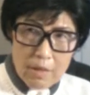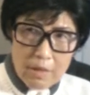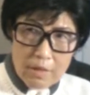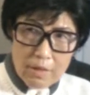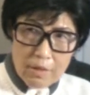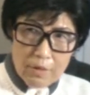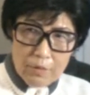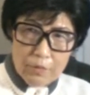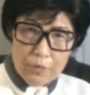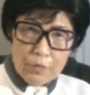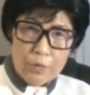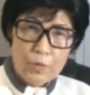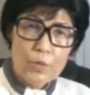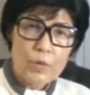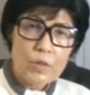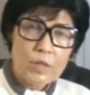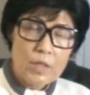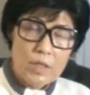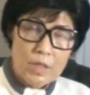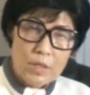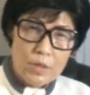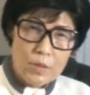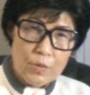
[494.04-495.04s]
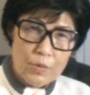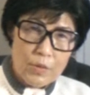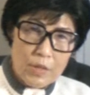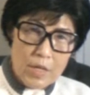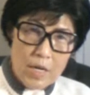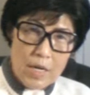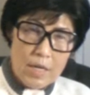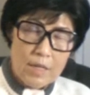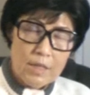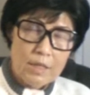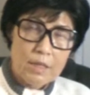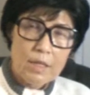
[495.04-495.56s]
the fluid and to
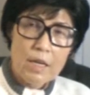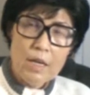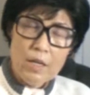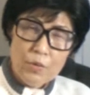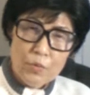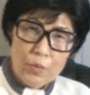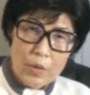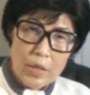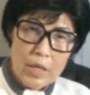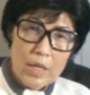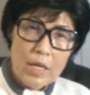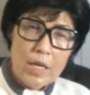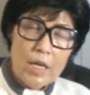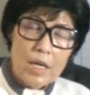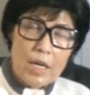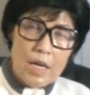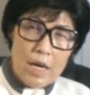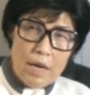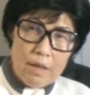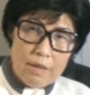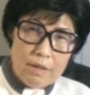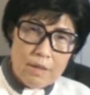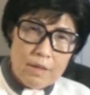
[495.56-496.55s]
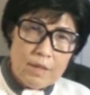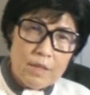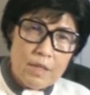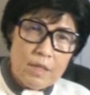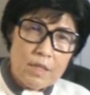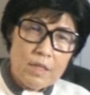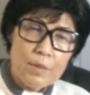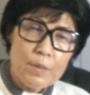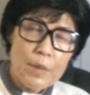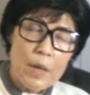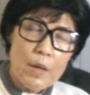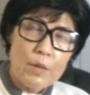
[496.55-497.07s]
test. Anyway, and this
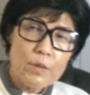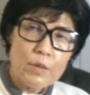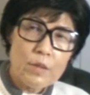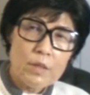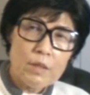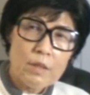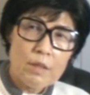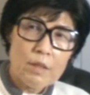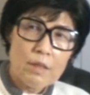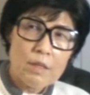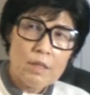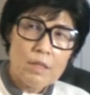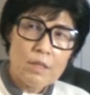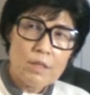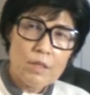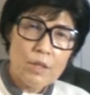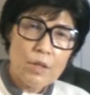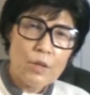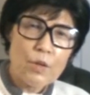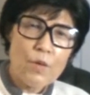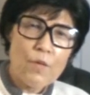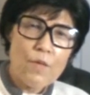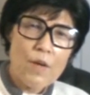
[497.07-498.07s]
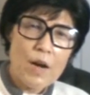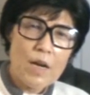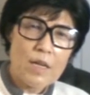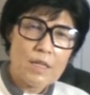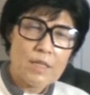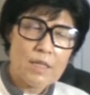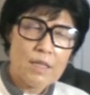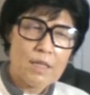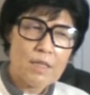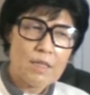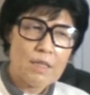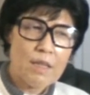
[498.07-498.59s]
is about the
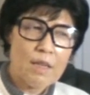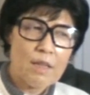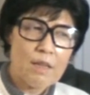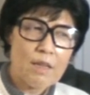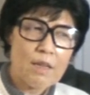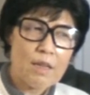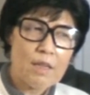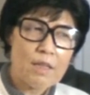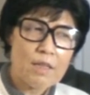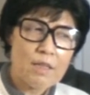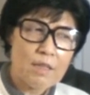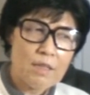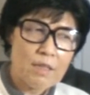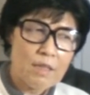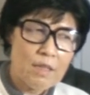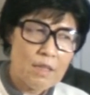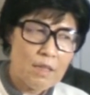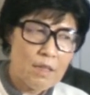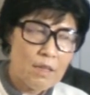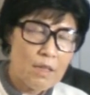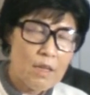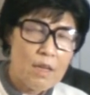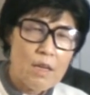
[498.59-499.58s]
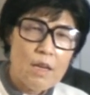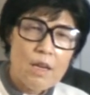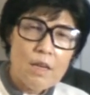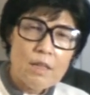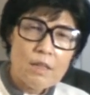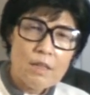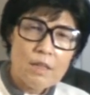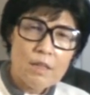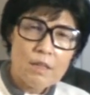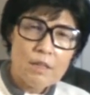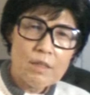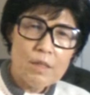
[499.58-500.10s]
synovitis. I think it's
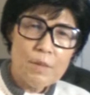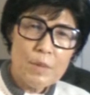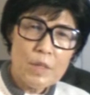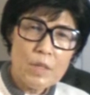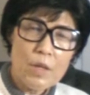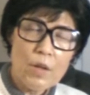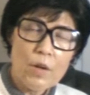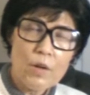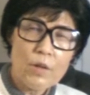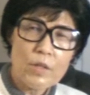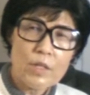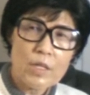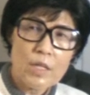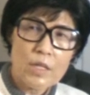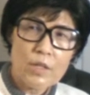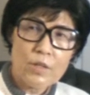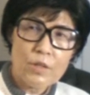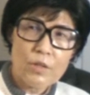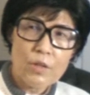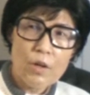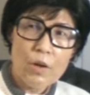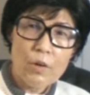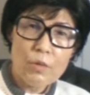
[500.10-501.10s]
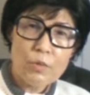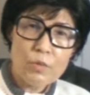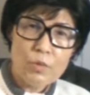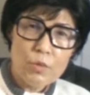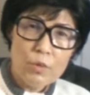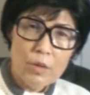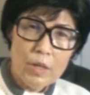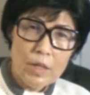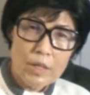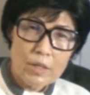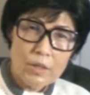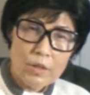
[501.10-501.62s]
the terminology is not
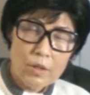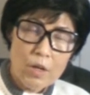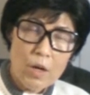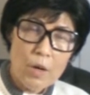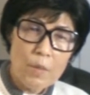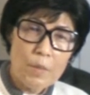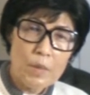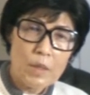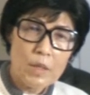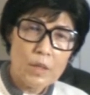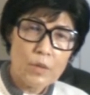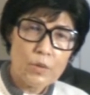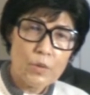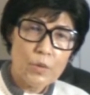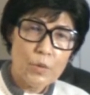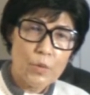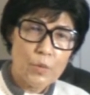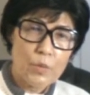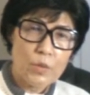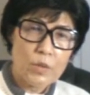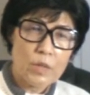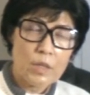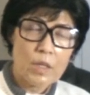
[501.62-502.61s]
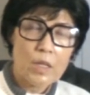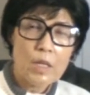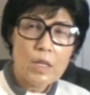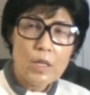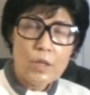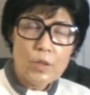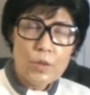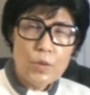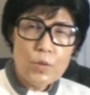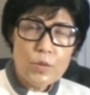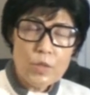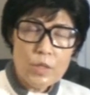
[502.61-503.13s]
quite commonly used.
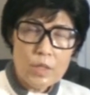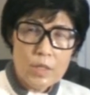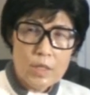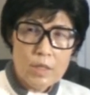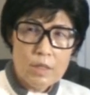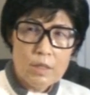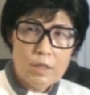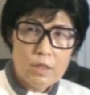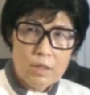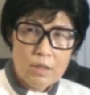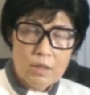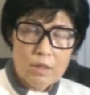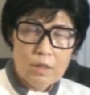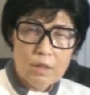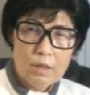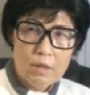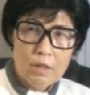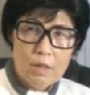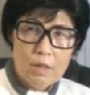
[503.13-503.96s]
Usually just